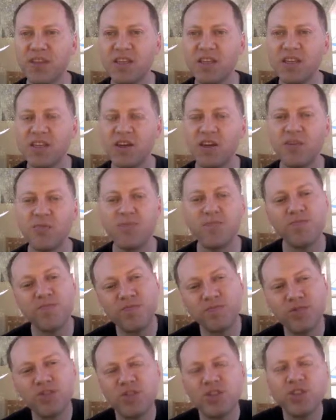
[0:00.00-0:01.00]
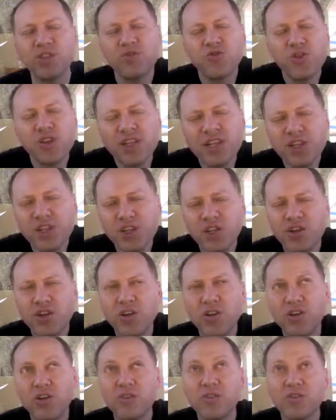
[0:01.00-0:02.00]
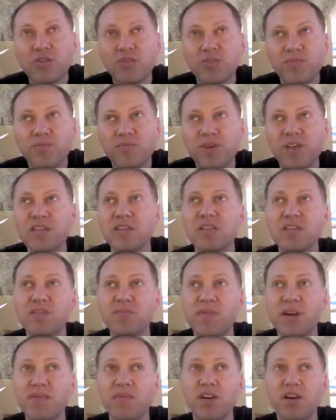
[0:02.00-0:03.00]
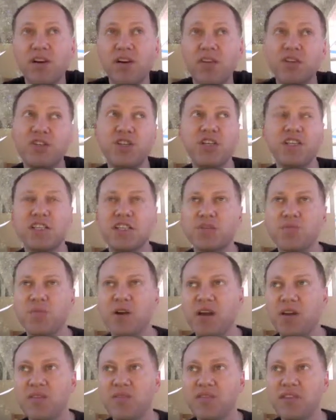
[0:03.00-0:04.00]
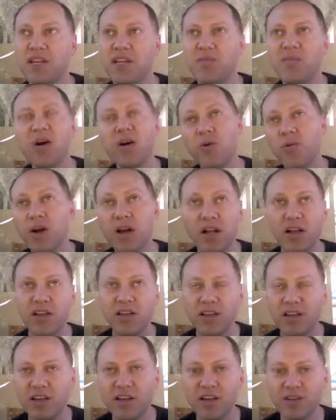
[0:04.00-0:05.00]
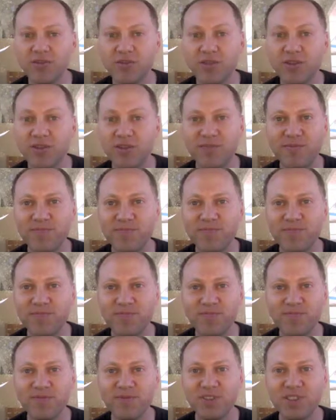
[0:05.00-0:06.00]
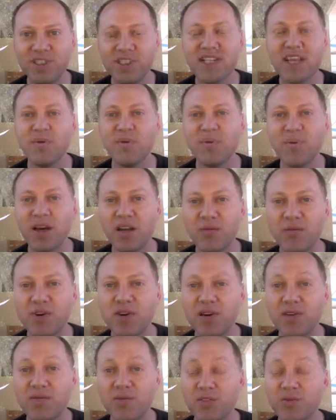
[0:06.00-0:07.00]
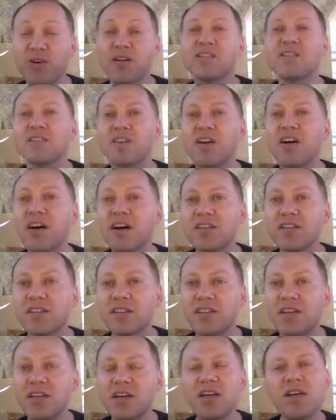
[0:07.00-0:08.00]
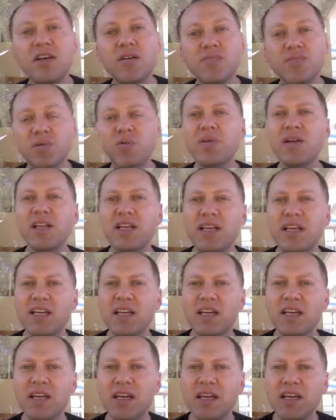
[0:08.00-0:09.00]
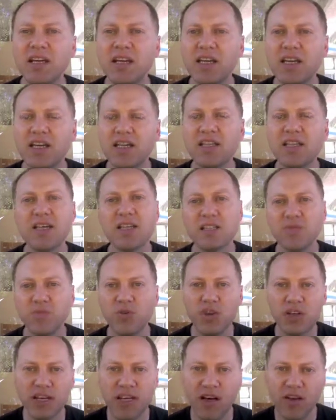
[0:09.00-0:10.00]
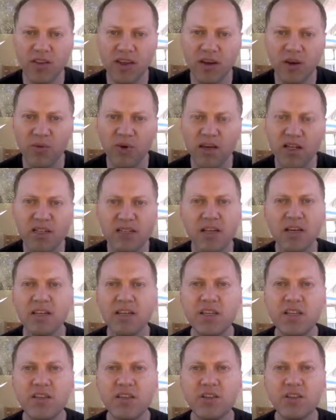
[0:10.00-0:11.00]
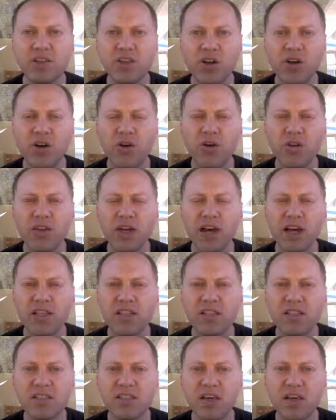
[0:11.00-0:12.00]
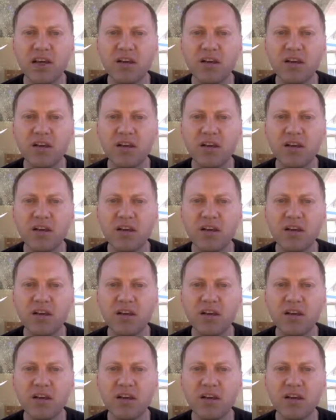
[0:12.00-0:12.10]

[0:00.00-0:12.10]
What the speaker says: to traditional business methodologies, this might seem, oh, well, the same amount of work for twice the cost. But really, it doesn't work out that way. Studies show that